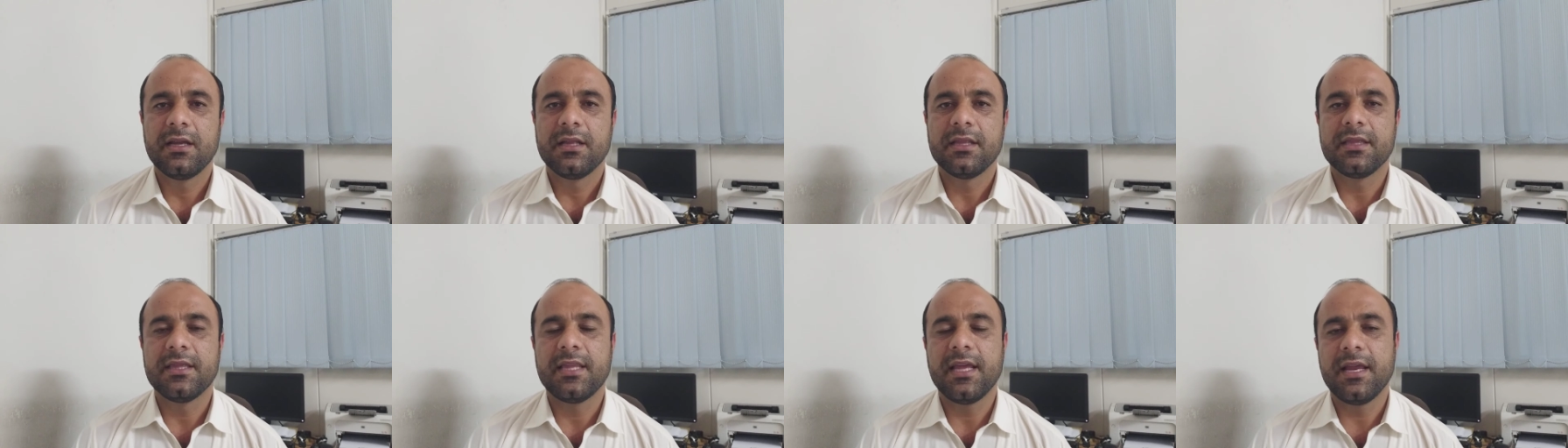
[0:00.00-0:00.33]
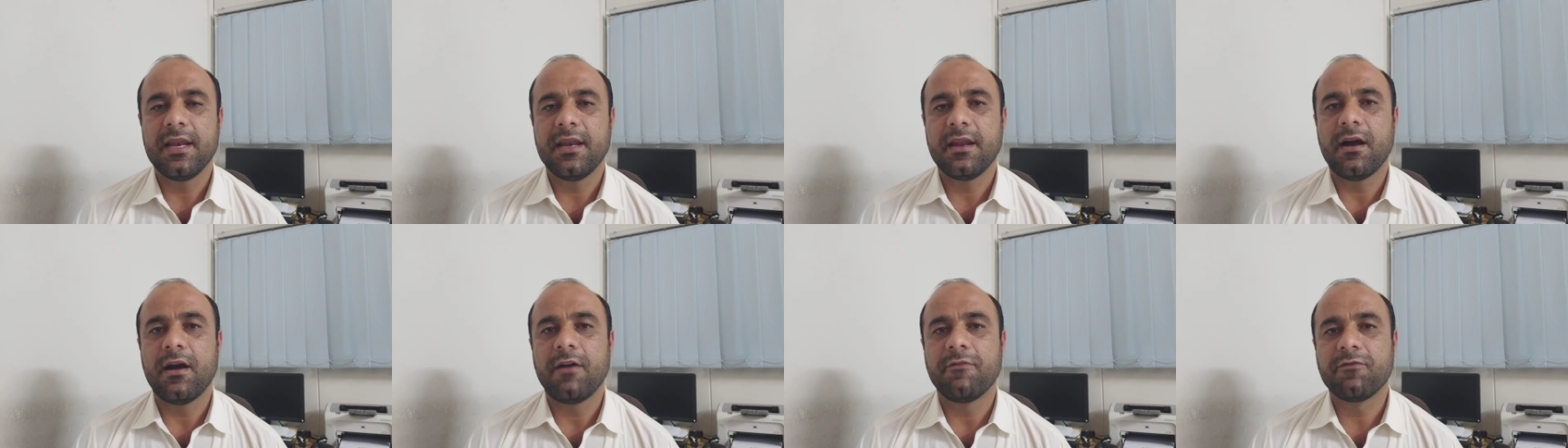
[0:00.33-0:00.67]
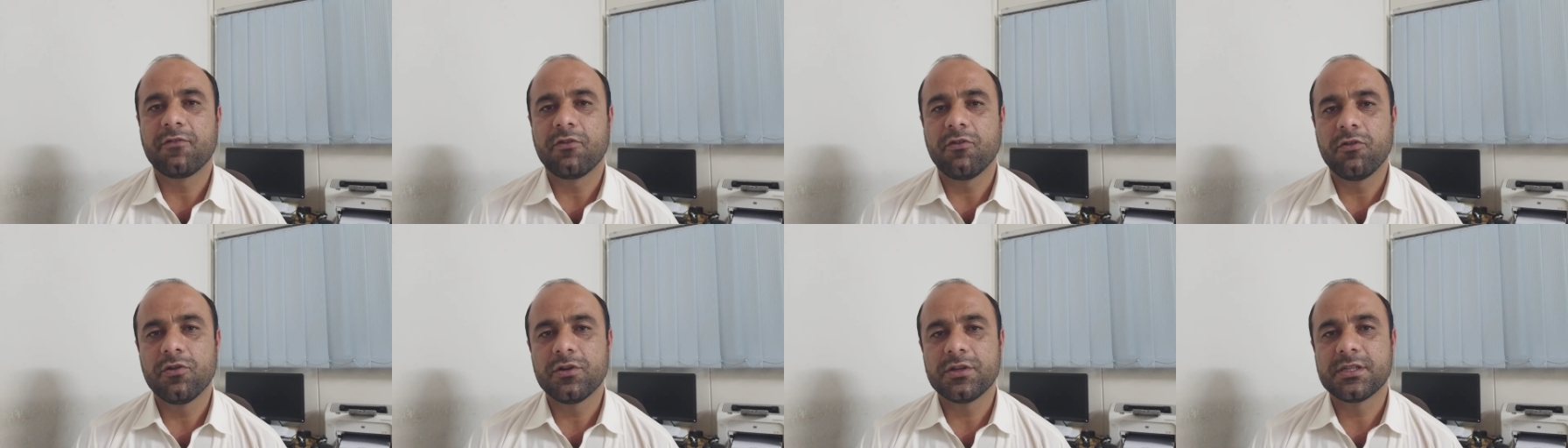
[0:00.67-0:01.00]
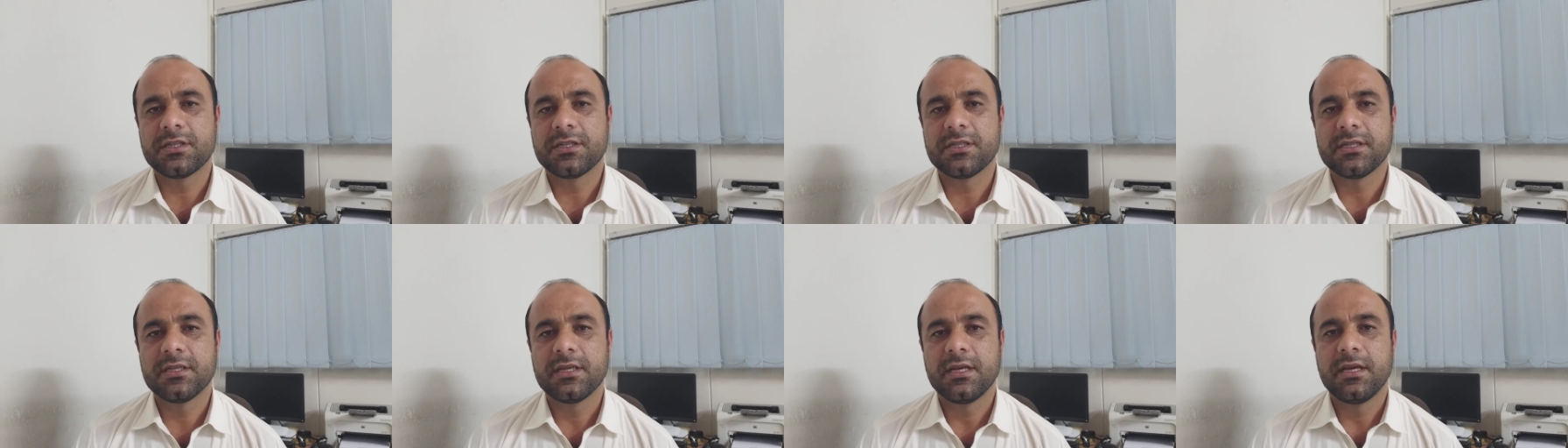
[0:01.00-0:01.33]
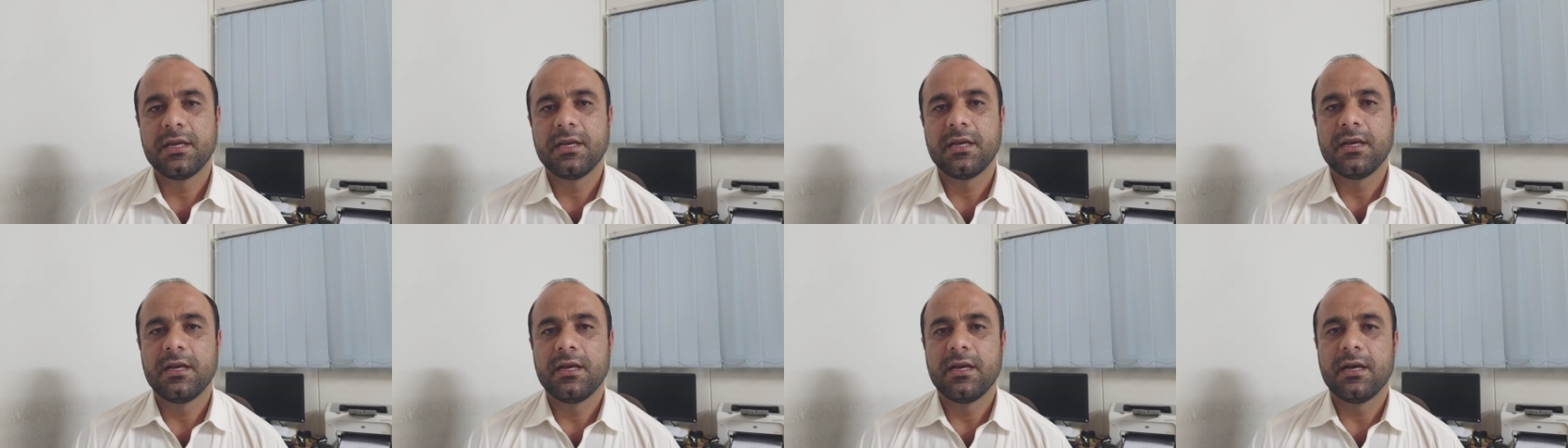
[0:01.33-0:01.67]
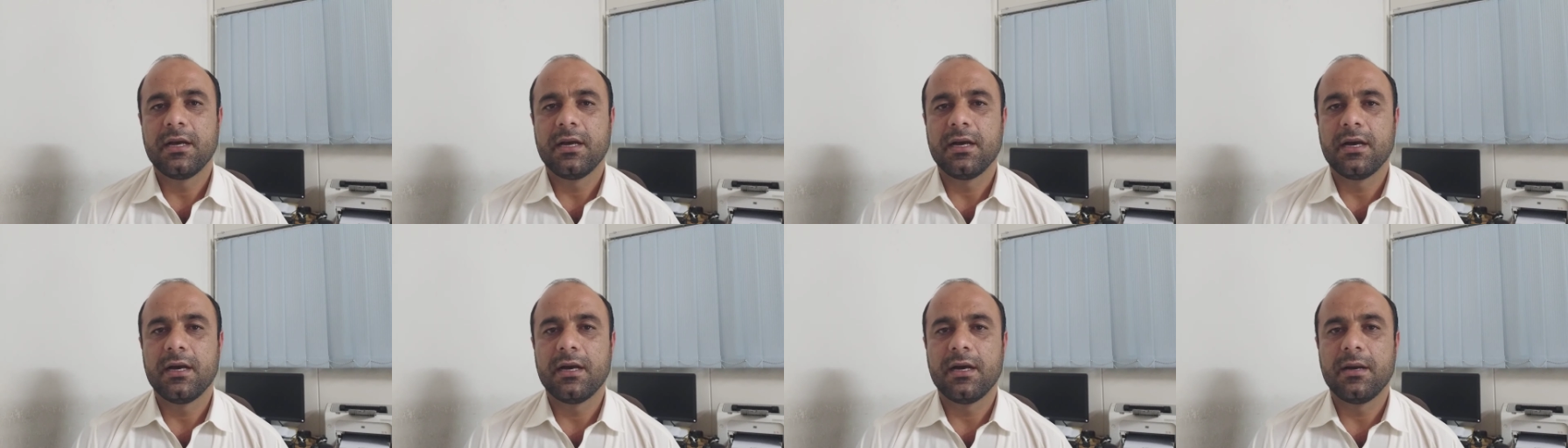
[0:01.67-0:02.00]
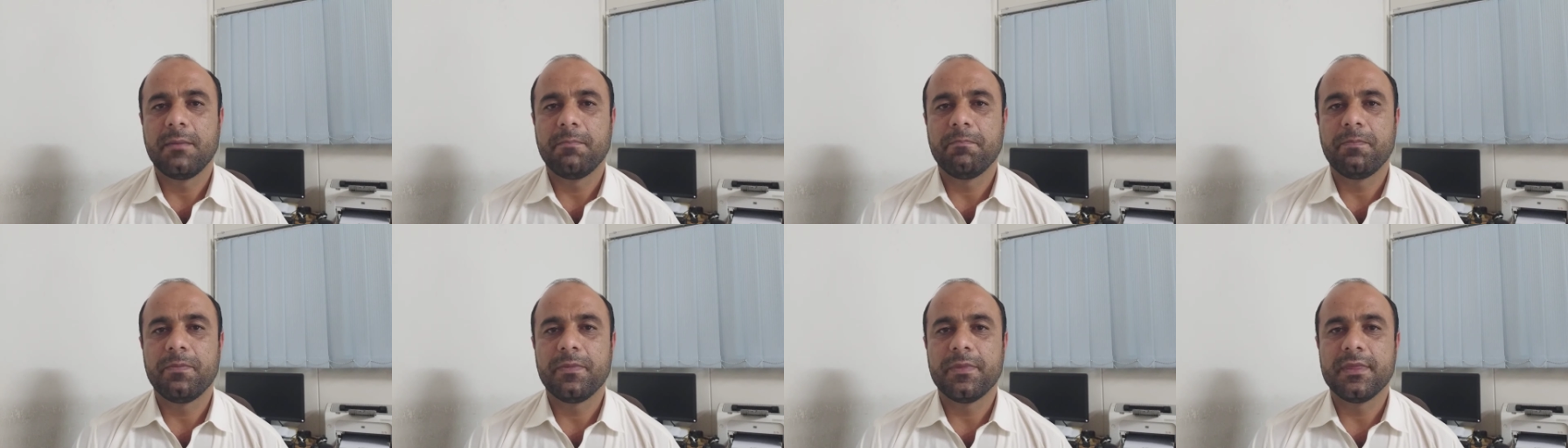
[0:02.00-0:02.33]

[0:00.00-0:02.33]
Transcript: then of course uh,